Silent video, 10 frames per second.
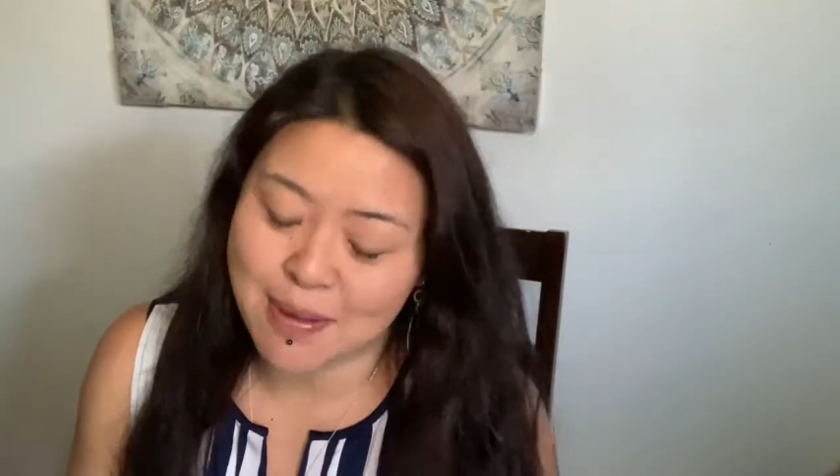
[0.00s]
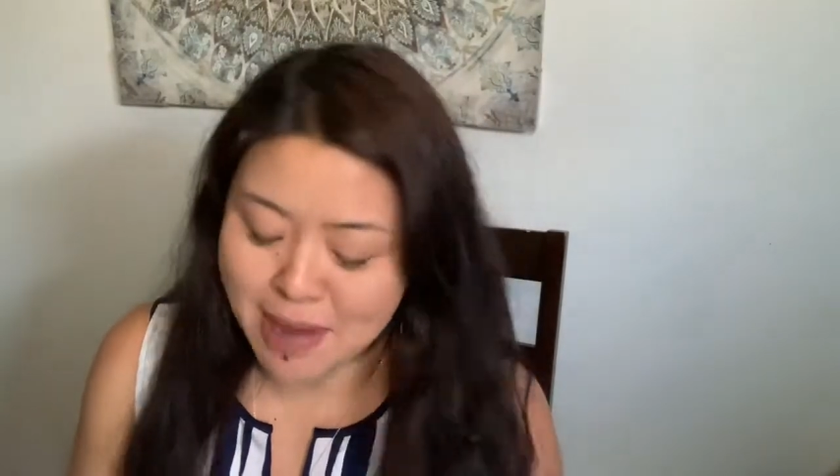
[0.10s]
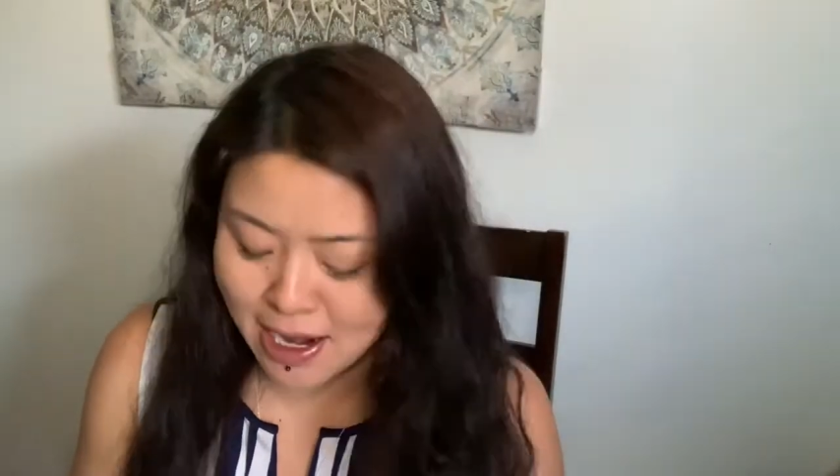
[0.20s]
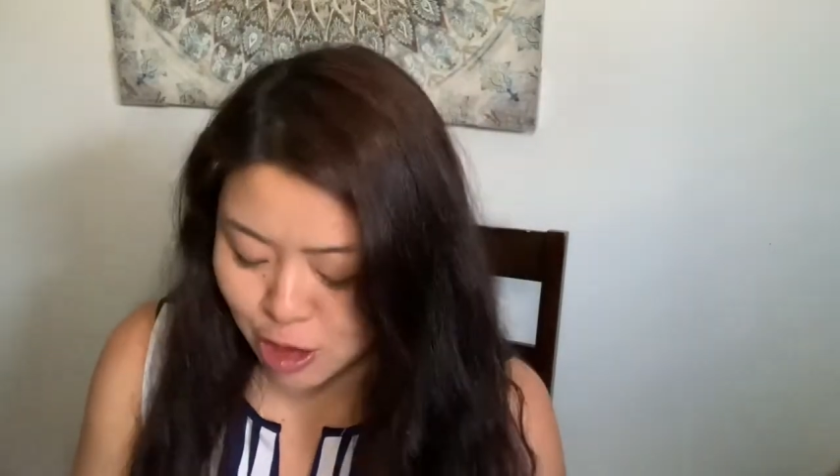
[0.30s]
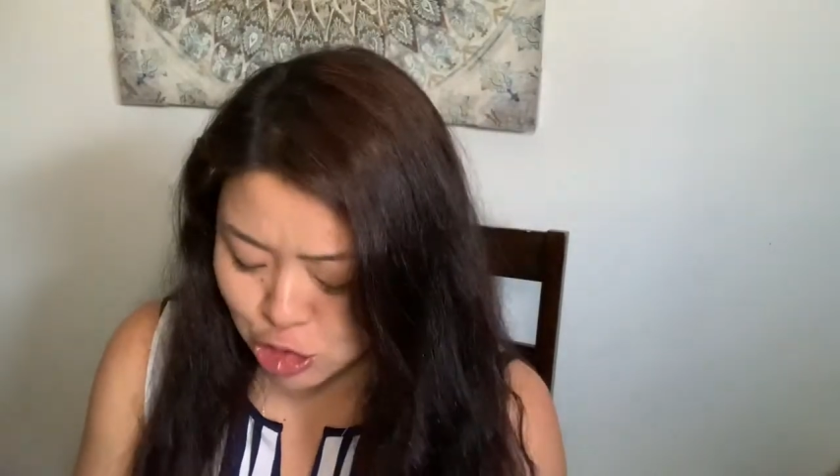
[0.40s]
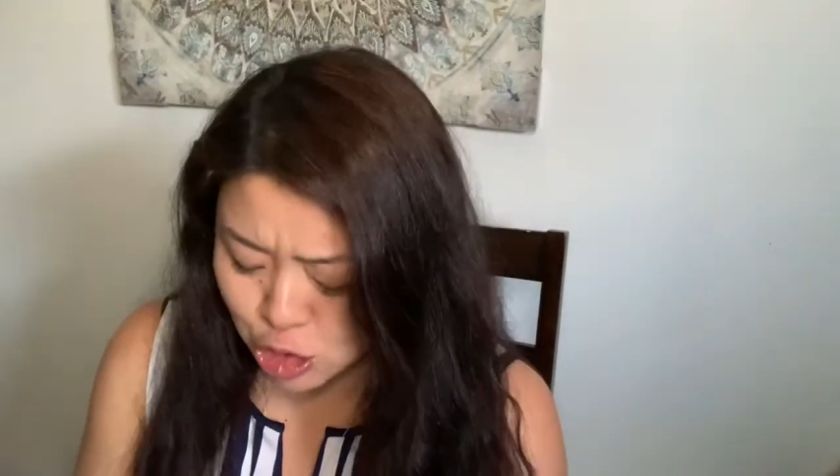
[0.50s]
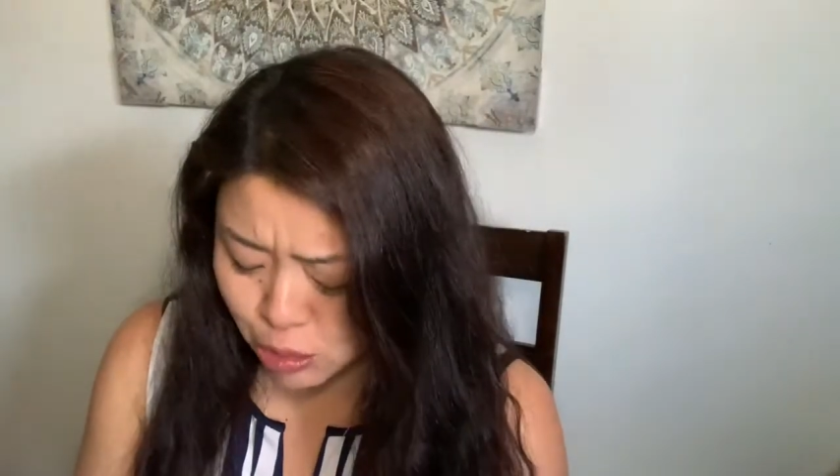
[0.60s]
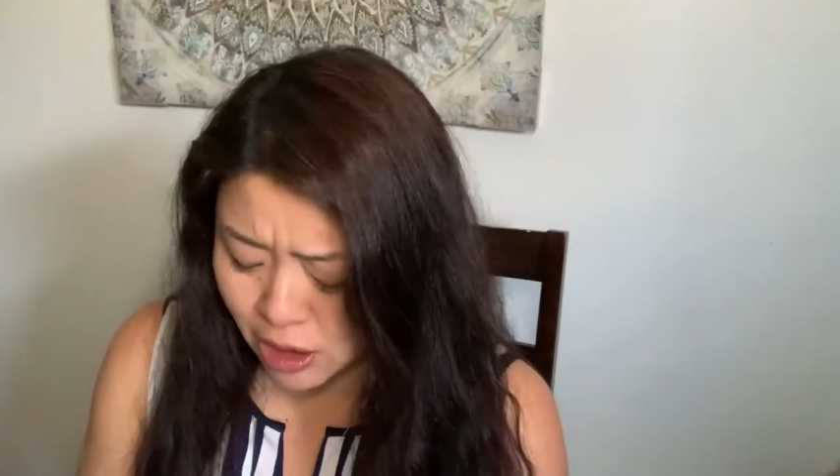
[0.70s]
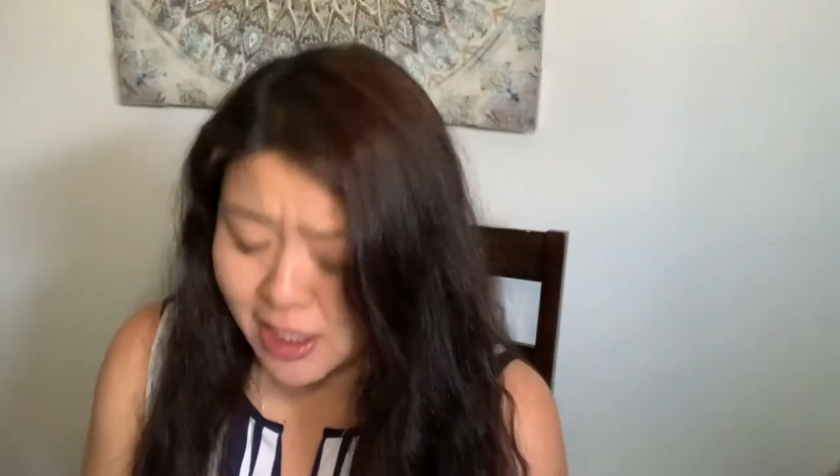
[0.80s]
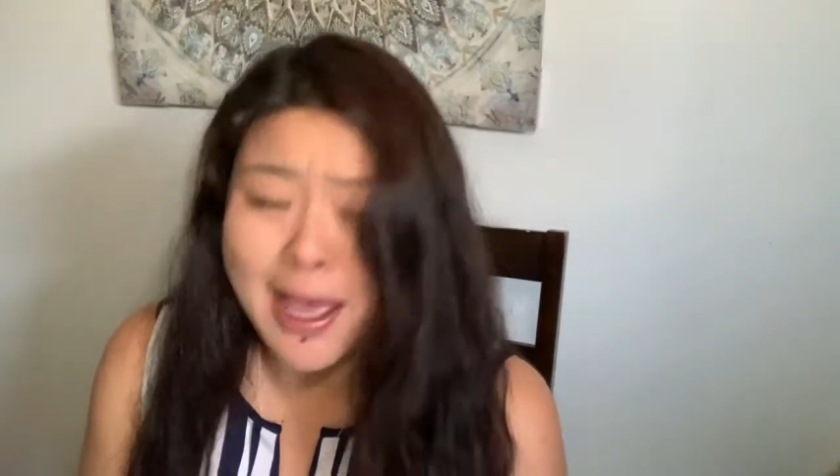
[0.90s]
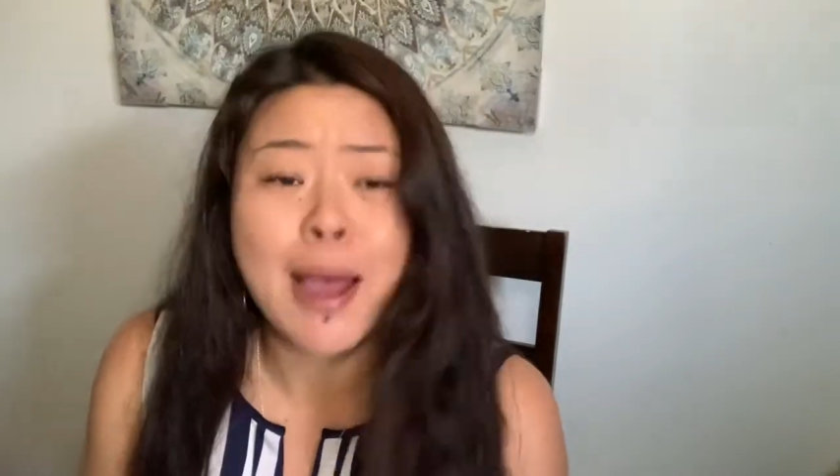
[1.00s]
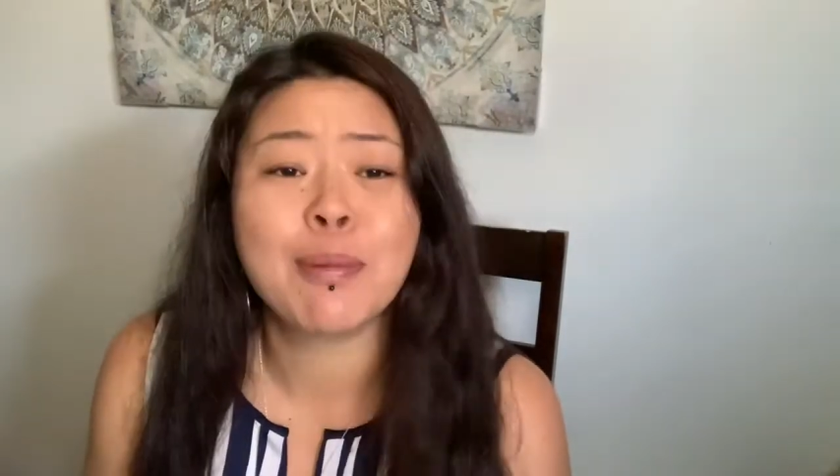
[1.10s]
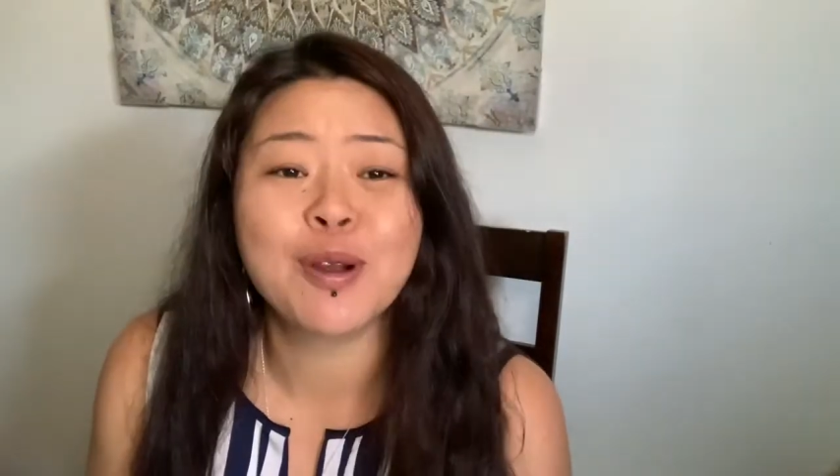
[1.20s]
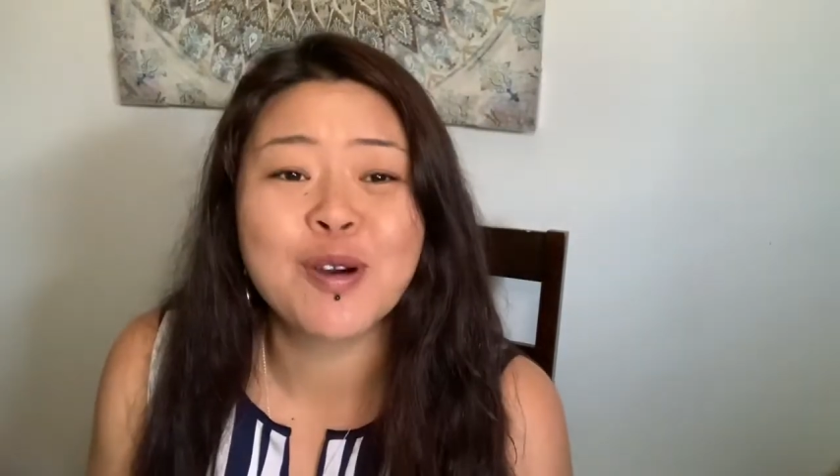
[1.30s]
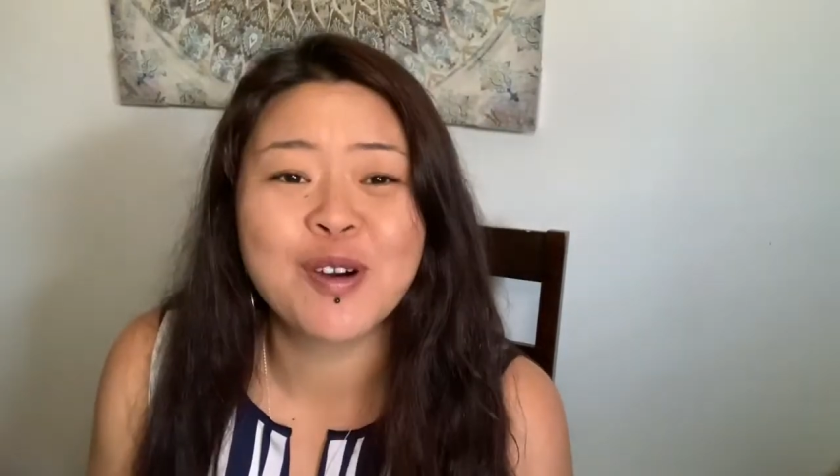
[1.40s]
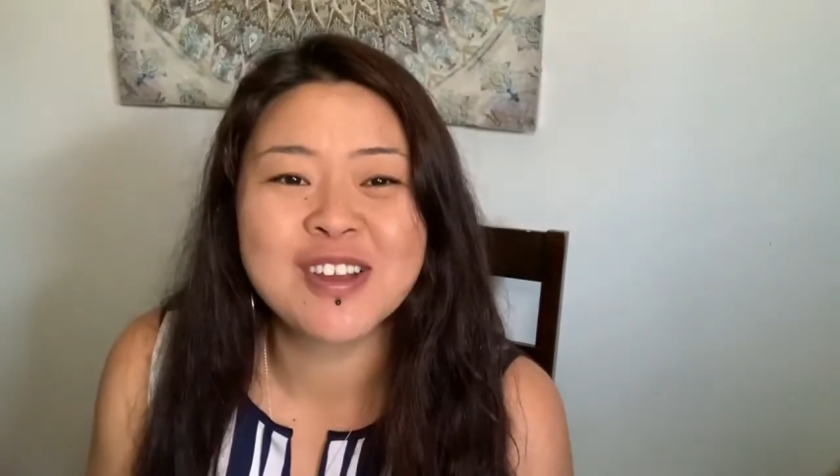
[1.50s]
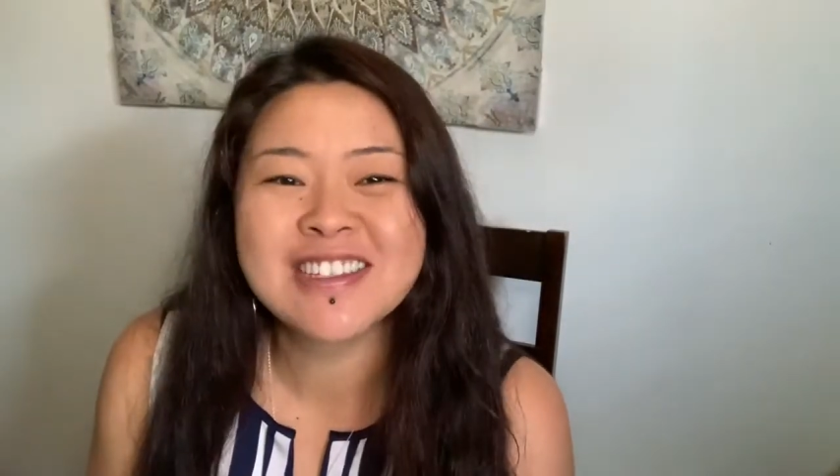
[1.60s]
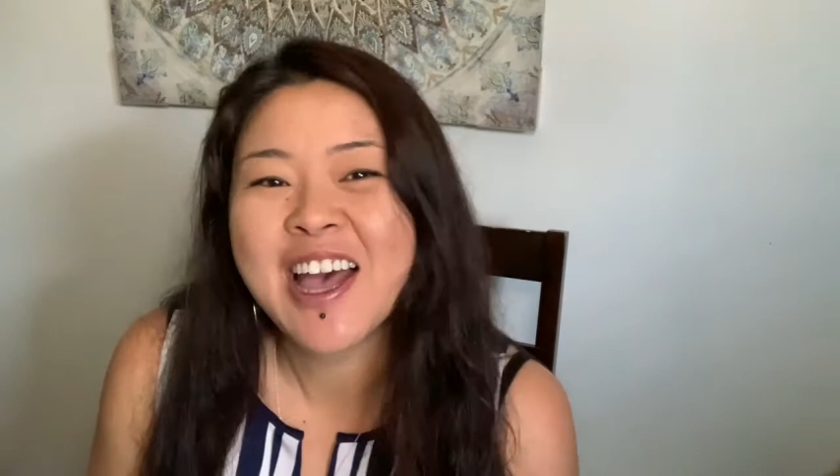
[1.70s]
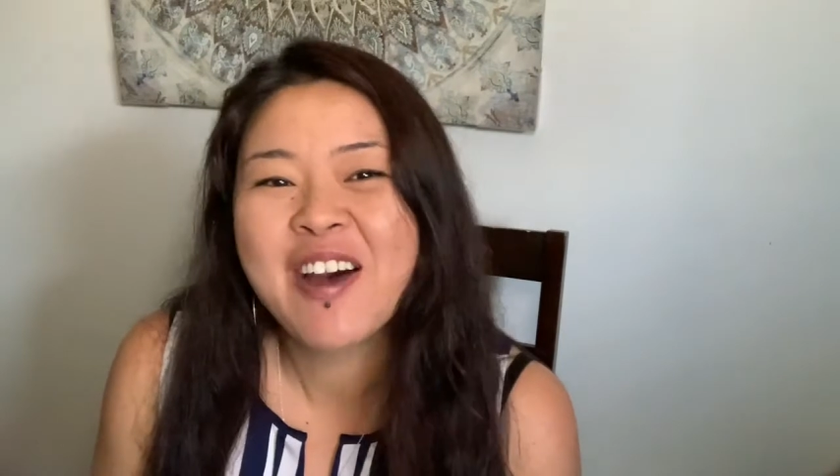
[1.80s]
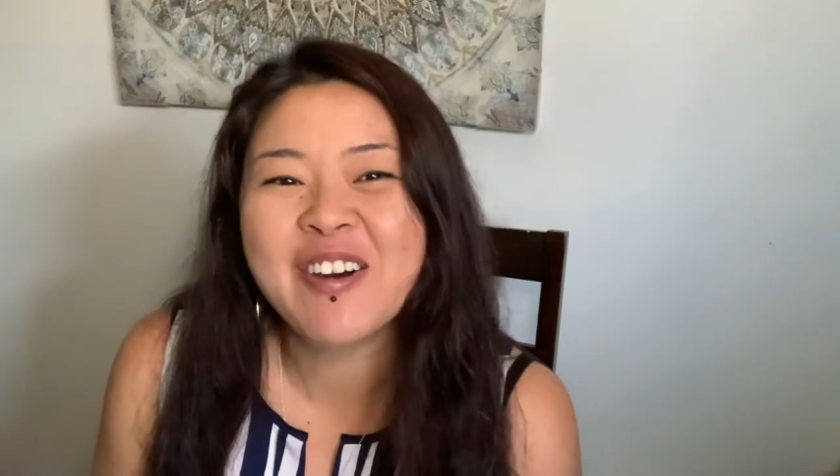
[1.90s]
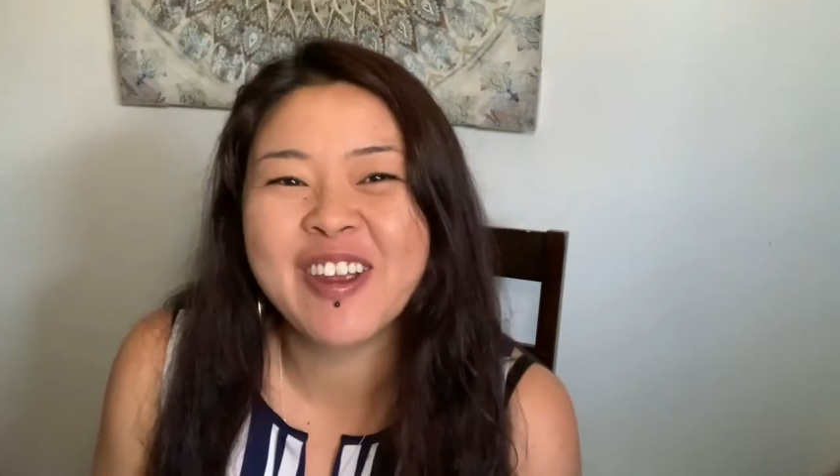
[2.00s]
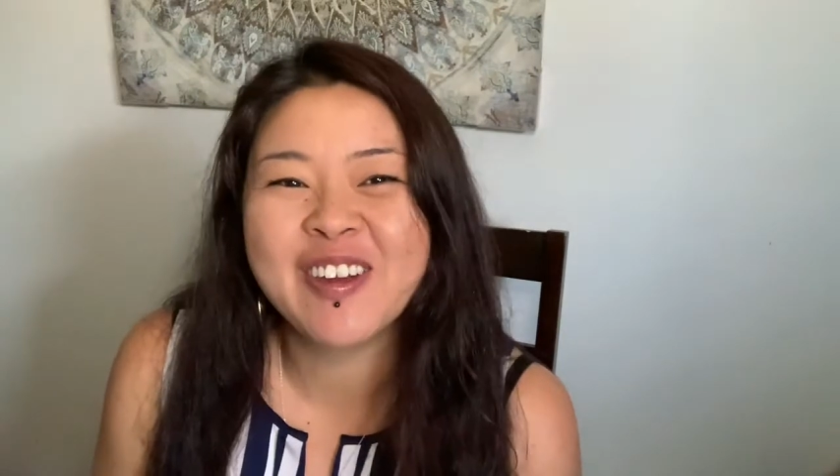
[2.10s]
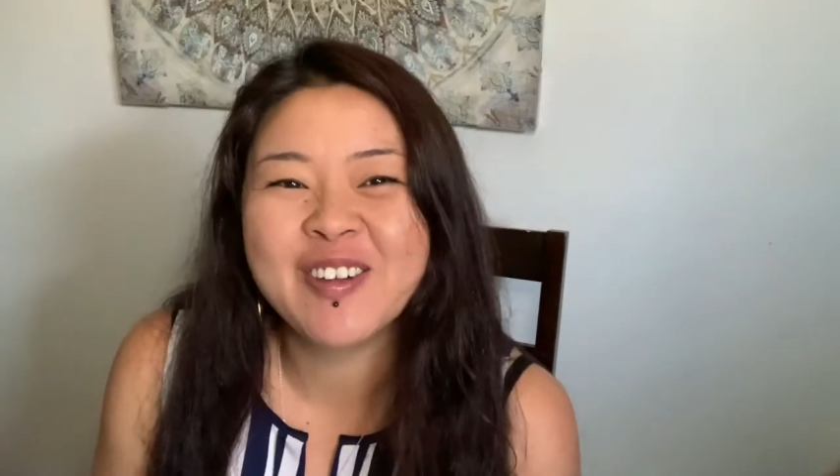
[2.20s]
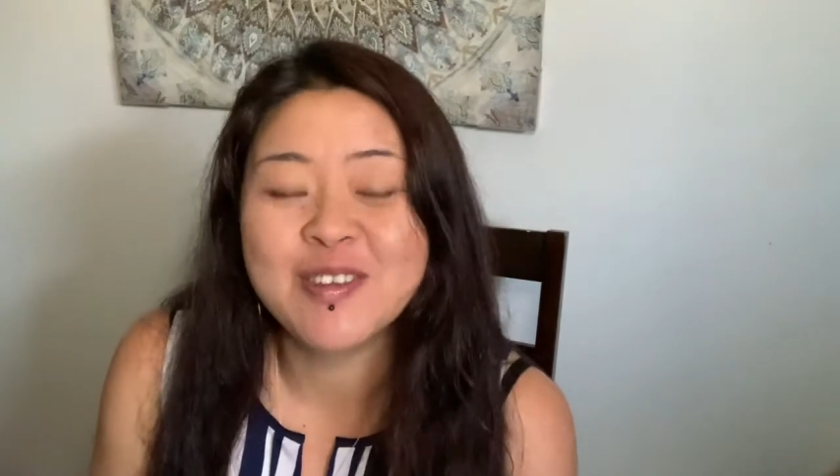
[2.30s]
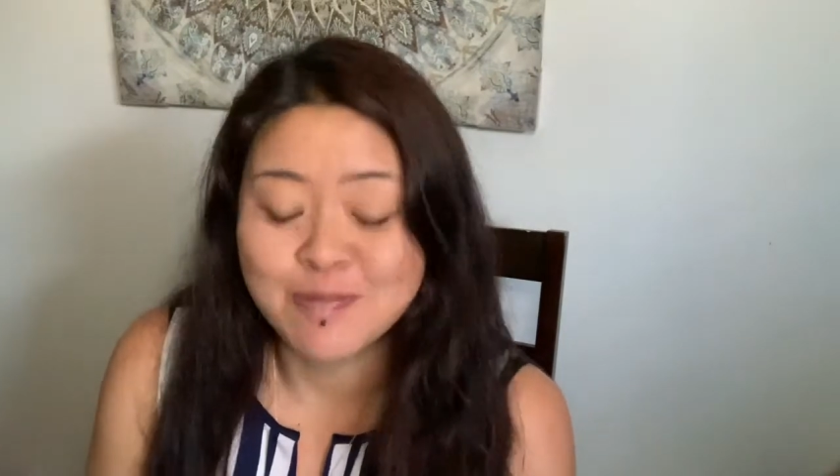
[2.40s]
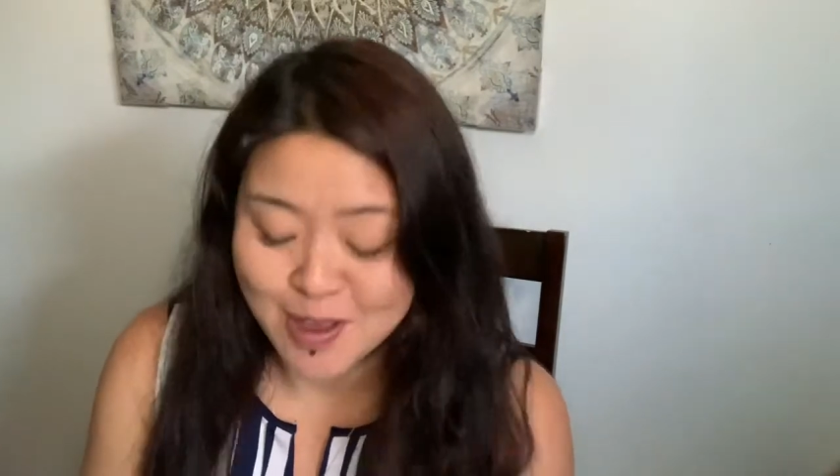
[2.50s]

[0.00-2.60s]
my little sweet Capricorns, how are you?